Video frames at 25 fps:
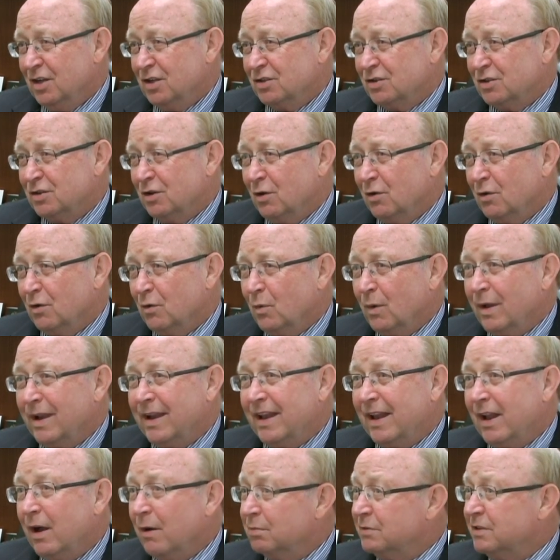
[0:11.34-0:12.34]
so that we
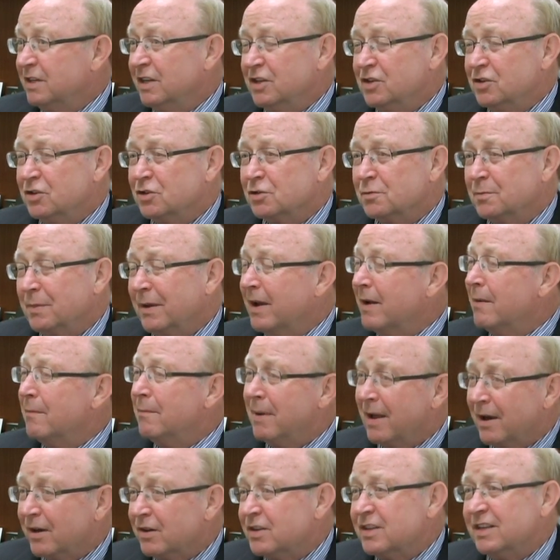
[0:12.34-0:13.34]
can help teachers
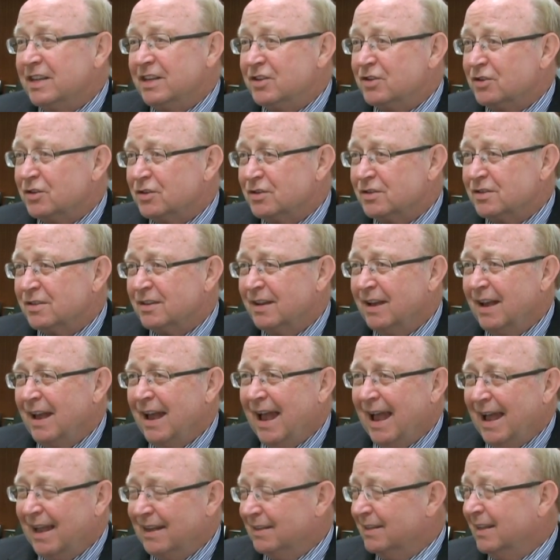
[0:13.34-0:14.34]
become better teachers
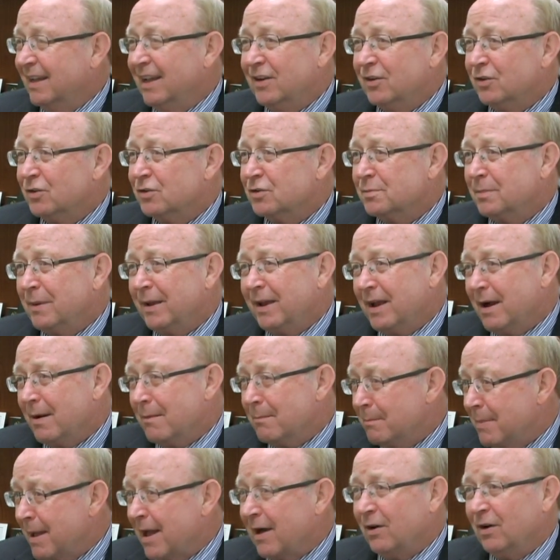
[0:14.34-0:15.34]
and leaders
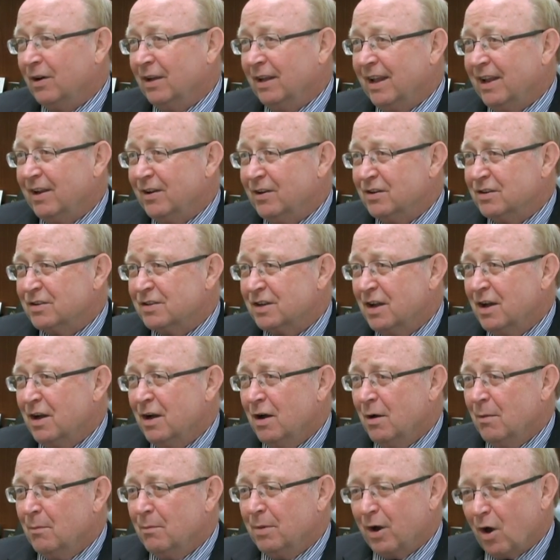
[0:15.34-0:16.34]
become better leaders?
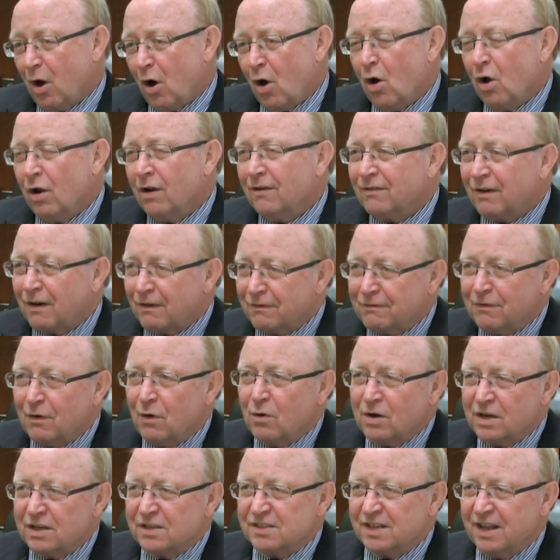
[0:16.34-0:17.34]
But all of our
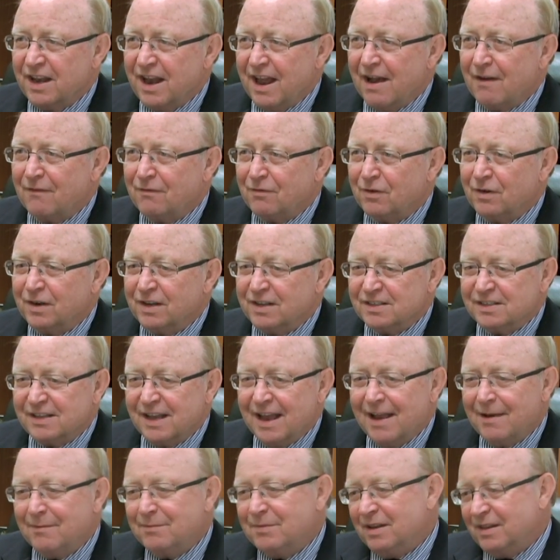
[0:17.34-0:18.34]
focus and effort is
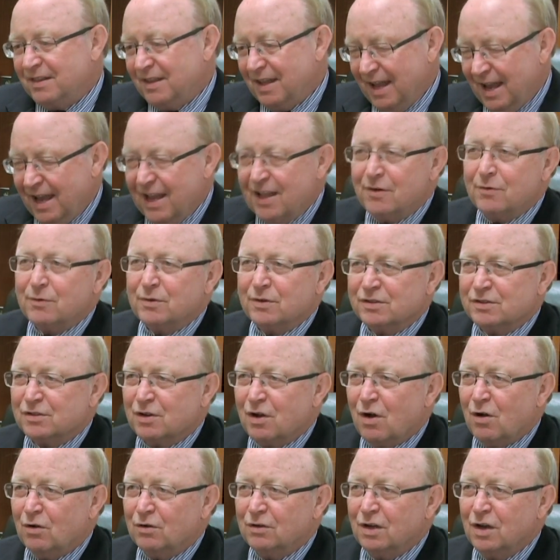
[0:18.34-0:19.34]
aimed at the end
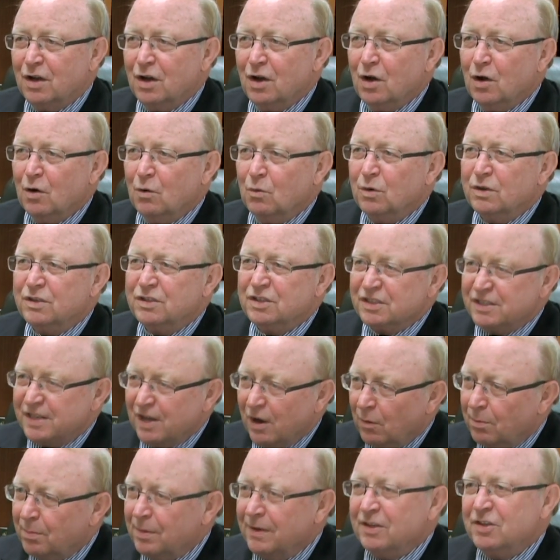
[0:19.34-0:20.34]
result, which is
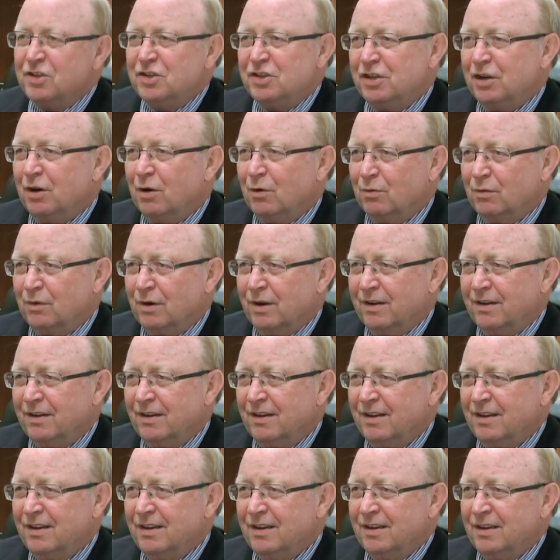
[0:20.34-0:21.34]
helping children
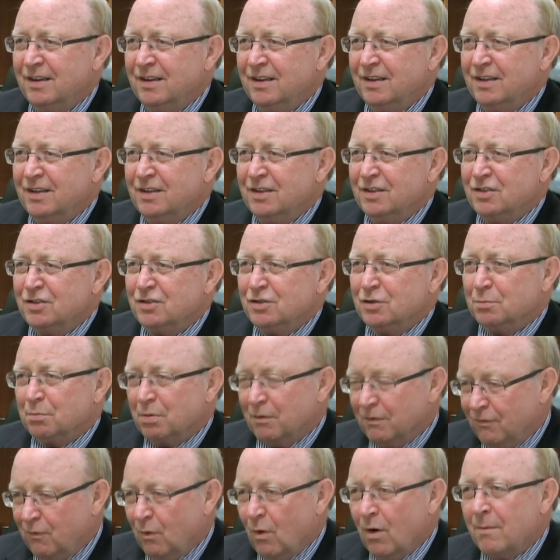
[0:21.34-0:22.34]
to
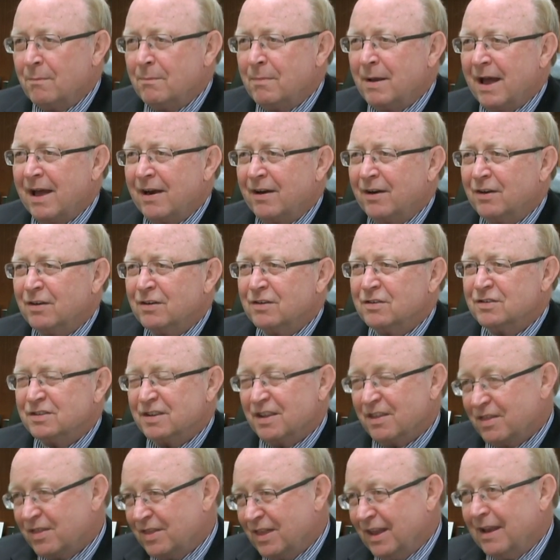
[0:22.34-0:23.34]
perform better,
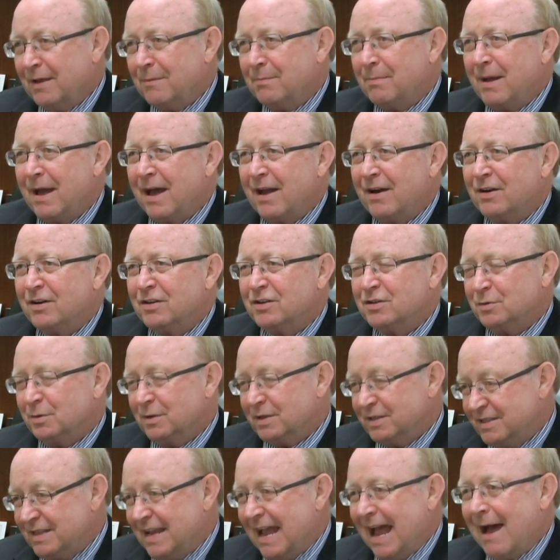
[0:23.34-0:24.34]
to think better,
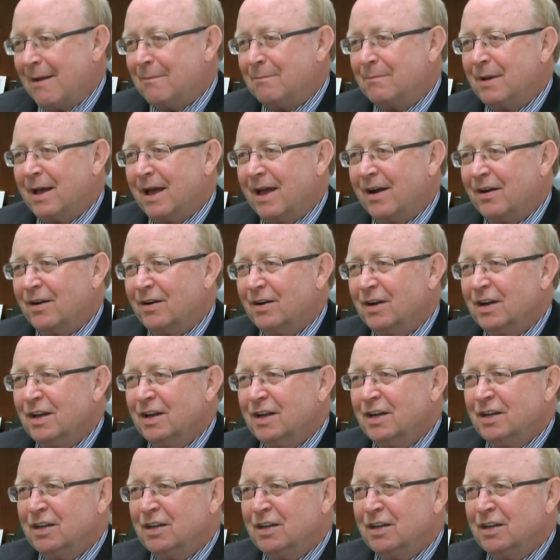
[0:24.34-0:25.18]
to adapt better.